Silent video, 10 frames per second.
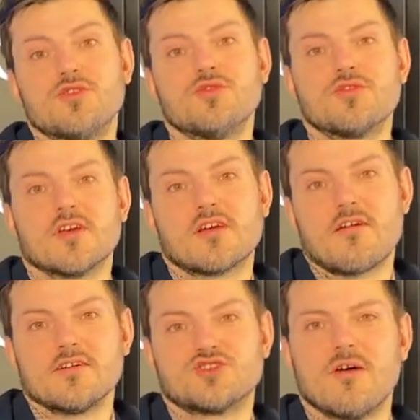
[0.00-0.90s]
Due to the
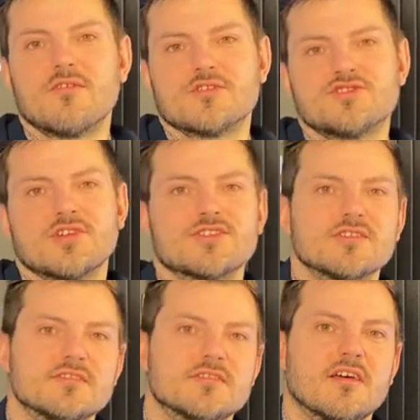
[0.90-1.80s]
current travel
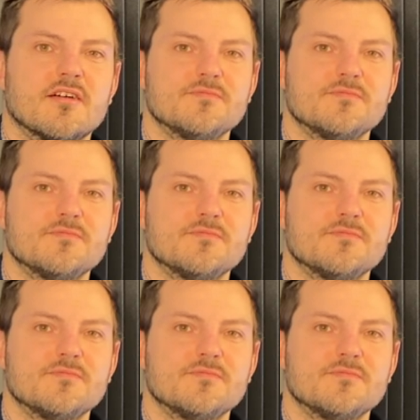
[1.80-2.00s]
restrictions,